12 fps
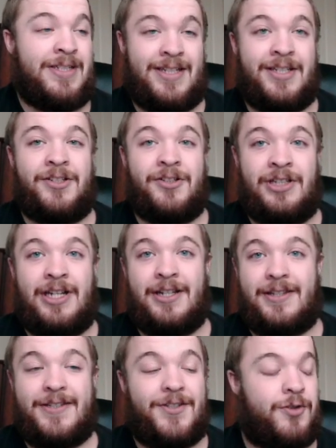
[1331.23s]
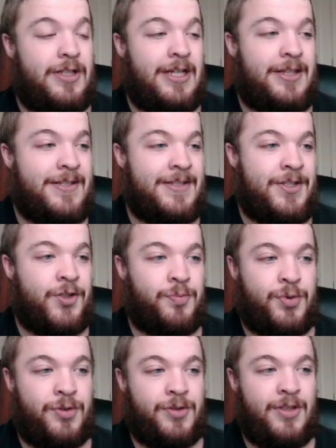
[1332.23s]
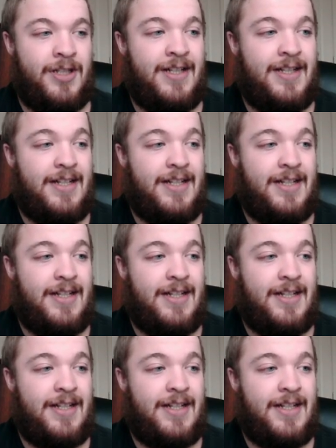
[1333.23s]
killing it at the Senior Bowl.